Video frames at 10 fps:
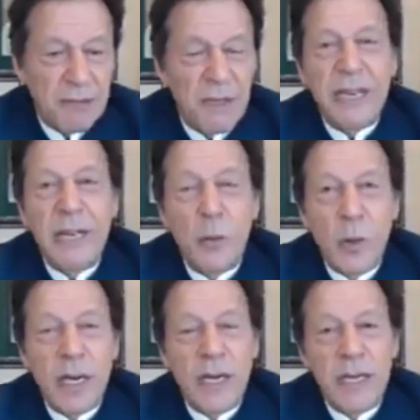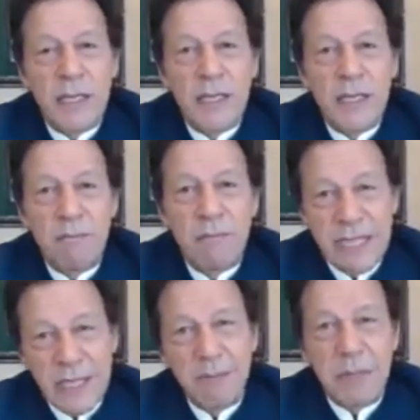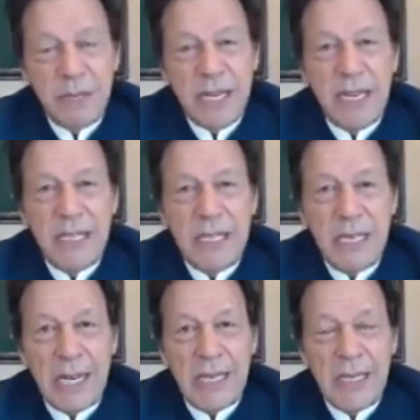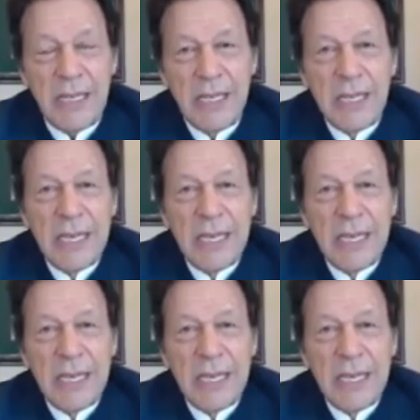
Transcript: spreading awareness, making people understand